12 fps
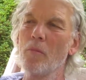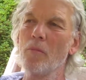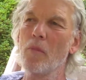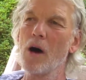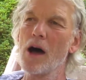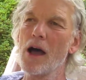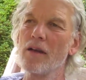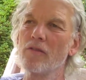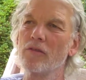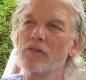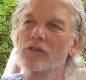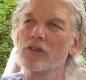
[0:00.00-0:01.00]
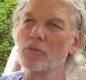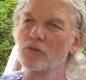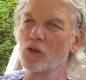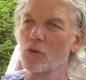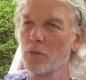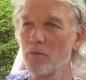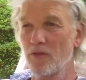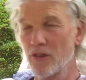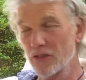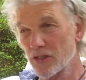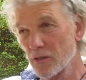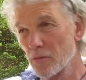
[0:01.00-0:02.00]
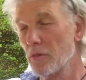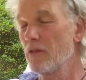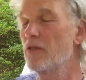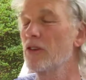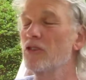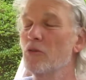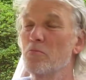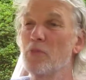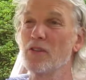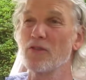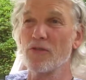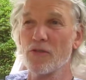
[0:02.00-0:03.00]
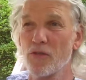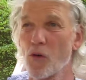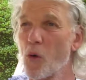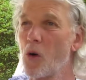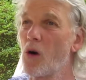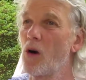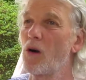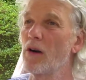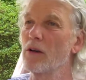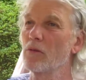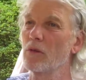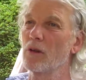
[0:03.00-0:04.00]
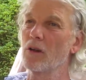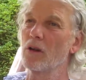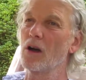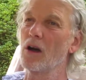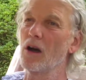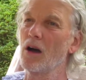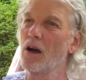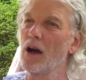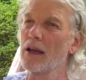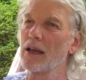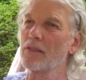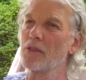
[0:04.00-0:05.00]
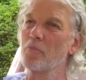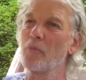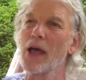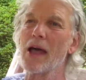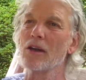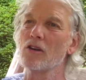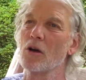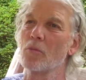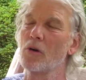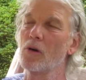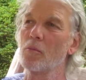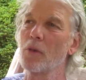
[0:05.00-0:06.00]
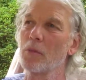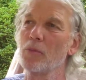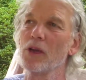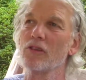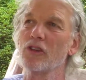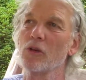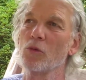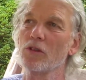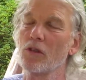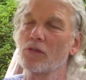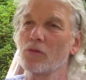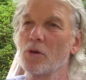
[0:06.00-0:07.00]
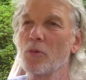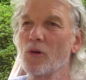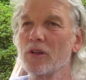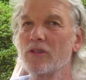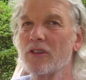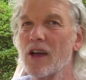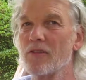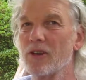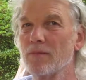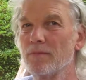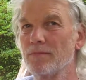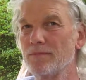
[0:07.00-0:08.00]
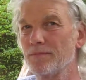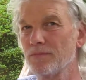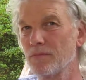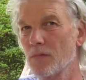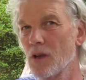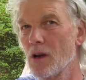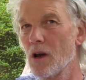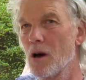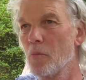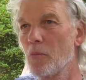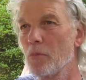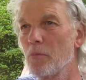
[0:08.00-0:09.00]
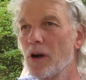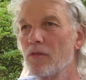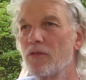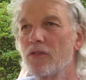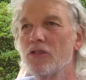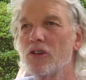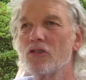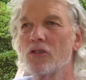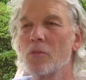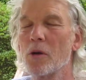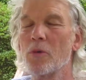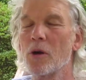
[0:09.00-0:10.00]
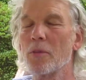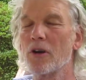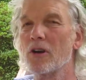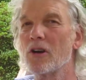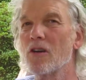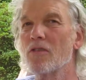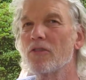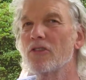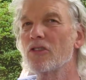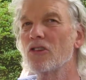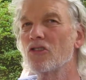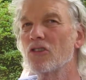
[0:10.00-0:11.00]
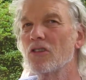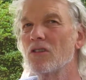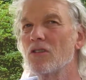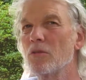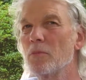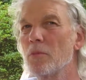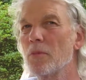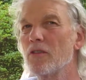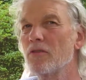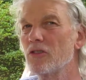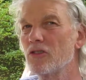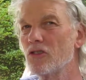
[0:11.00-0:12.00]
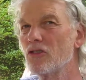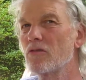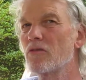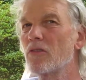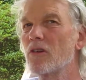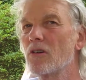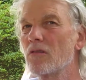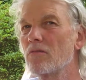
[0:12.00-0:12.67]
my subsequent visit, the visit before I got the bad number, my PSA went to 3.7. But my physician, my primary care physician, who had been my physician for